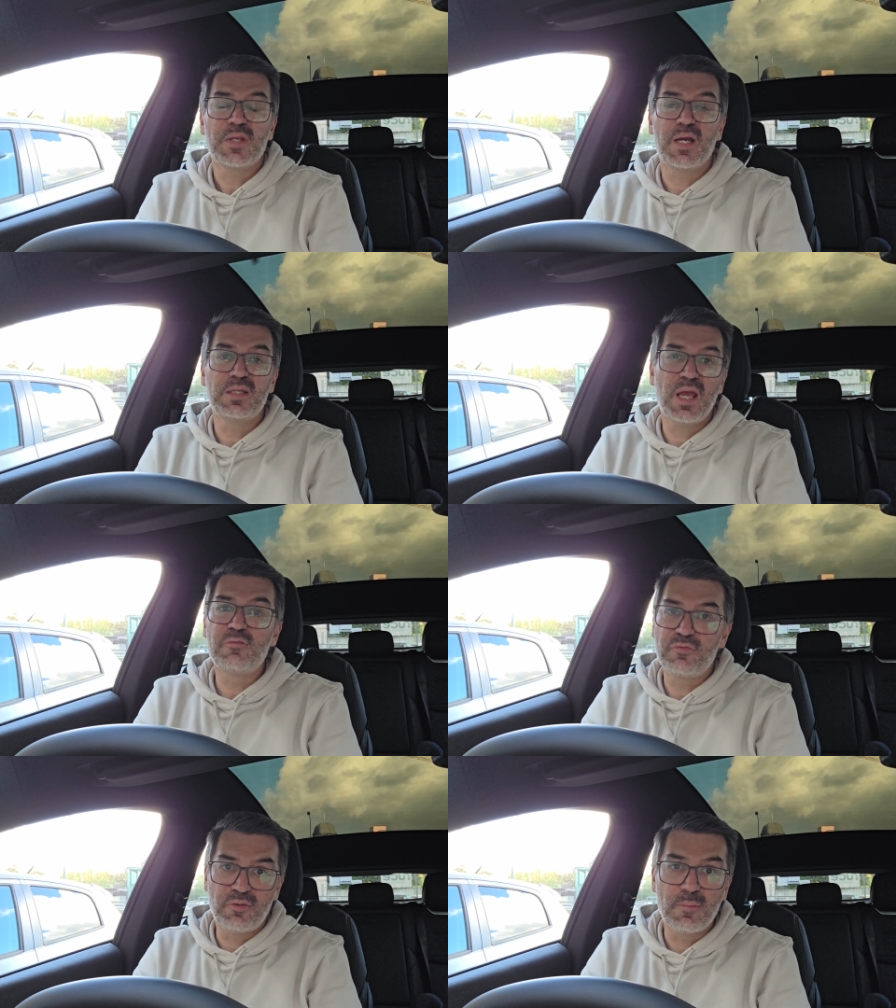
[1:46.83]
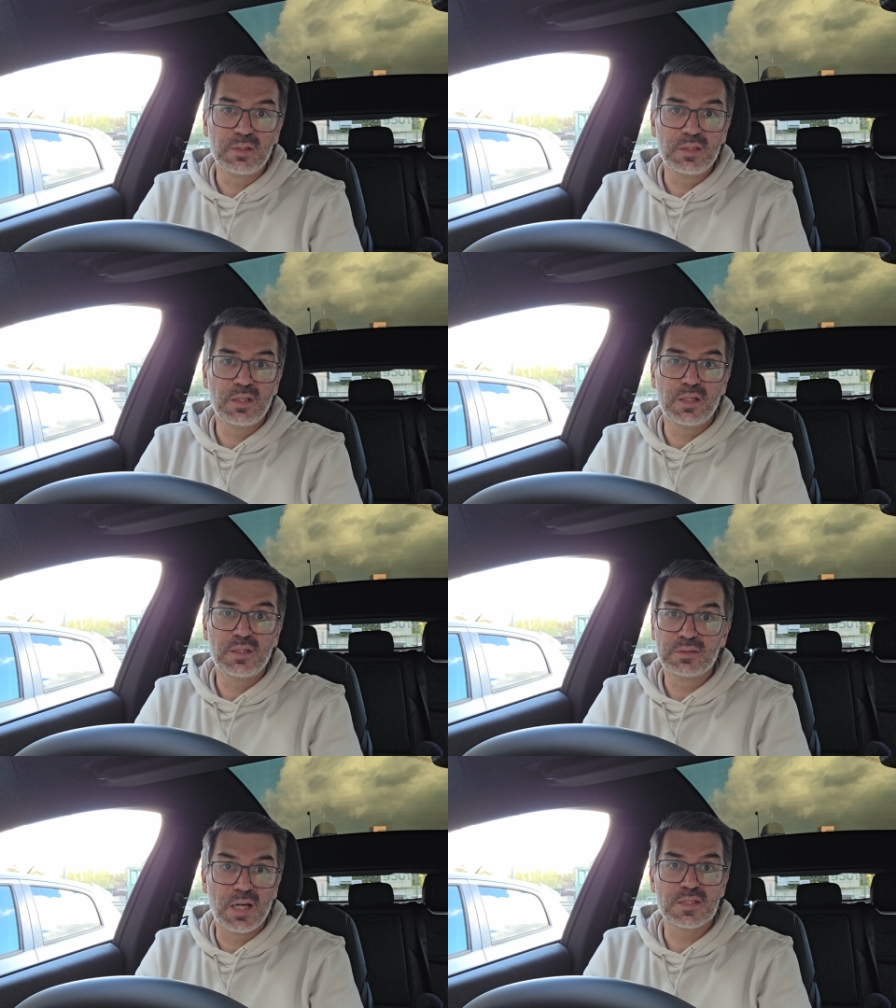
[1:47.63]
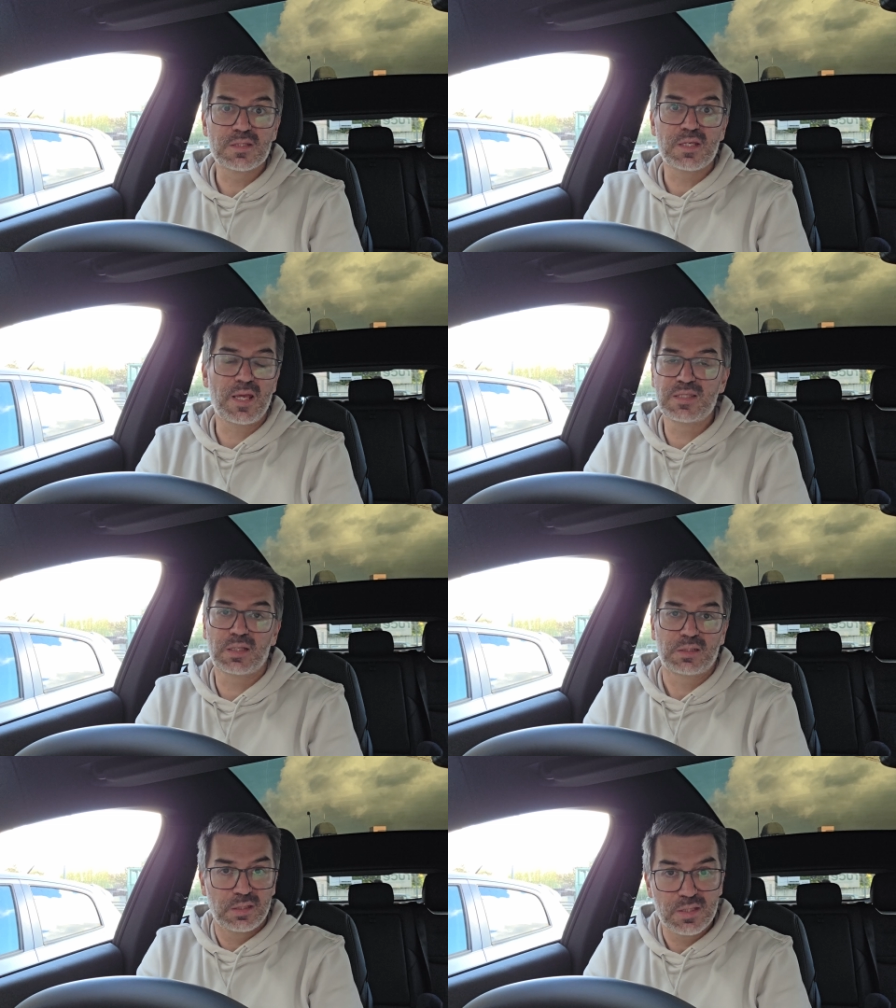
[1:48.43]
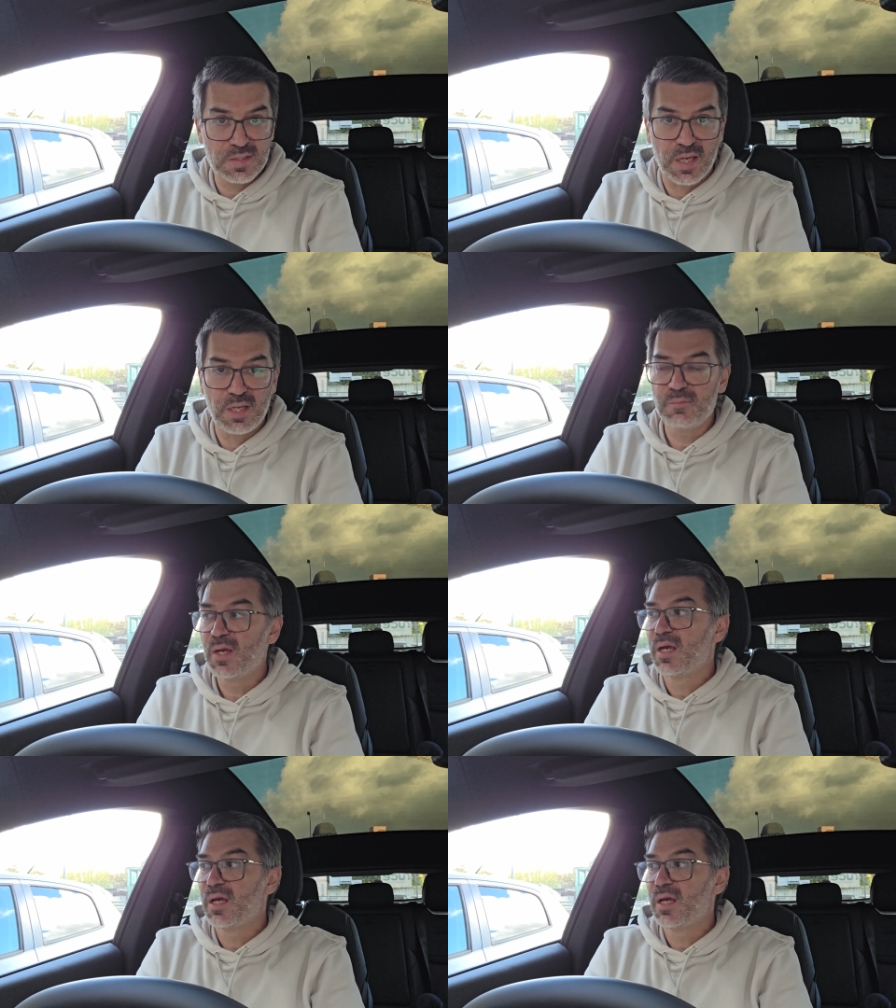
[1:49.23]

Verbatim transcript: and every family uh, does exactly the same.